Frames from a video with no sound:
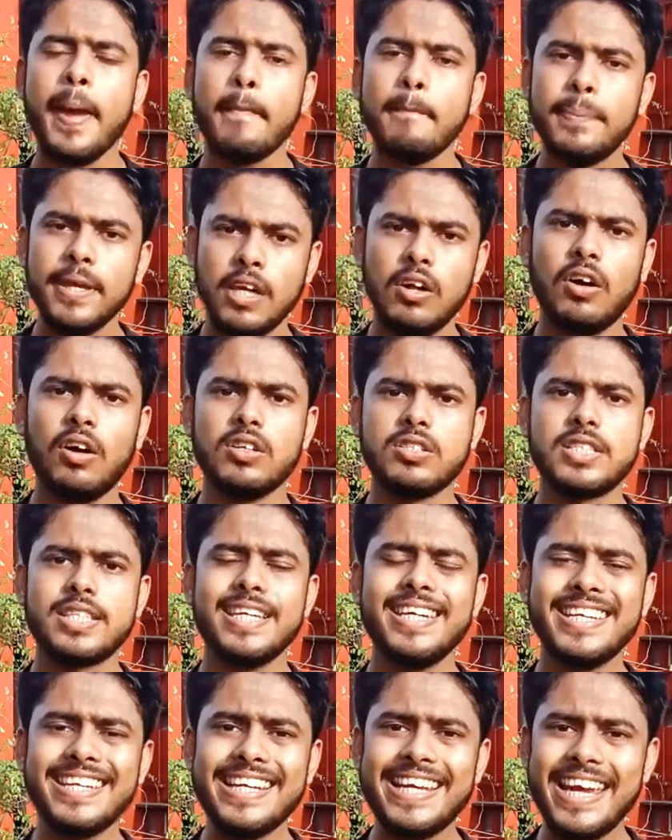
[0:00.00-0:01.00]
Because
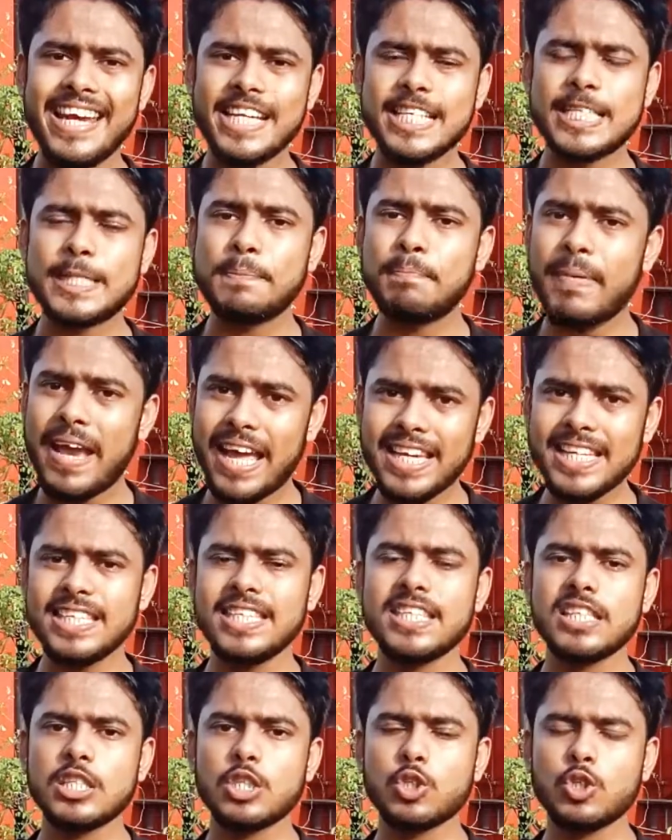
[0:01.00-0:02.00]
it lets
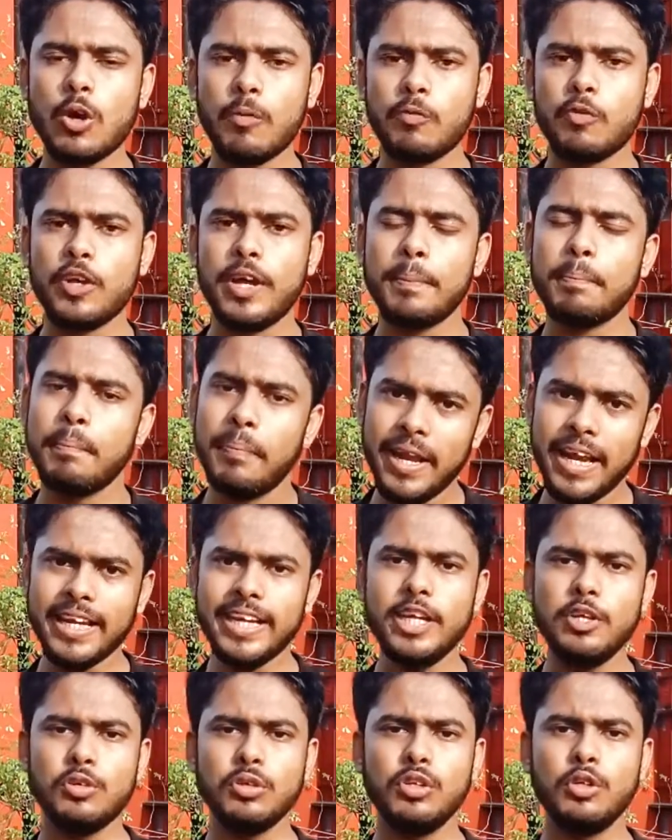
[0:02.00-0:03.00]
malicious software break
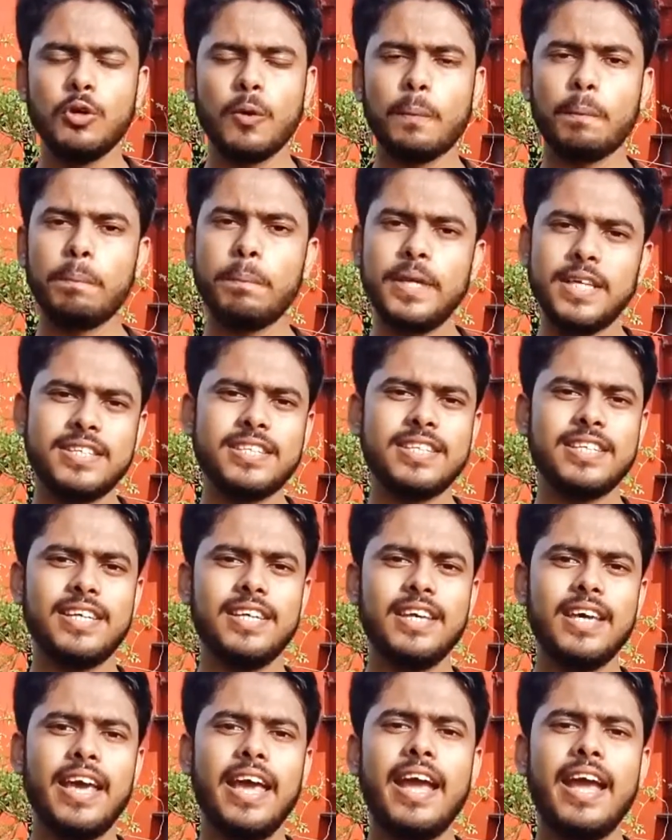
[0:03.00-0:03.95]
into your PC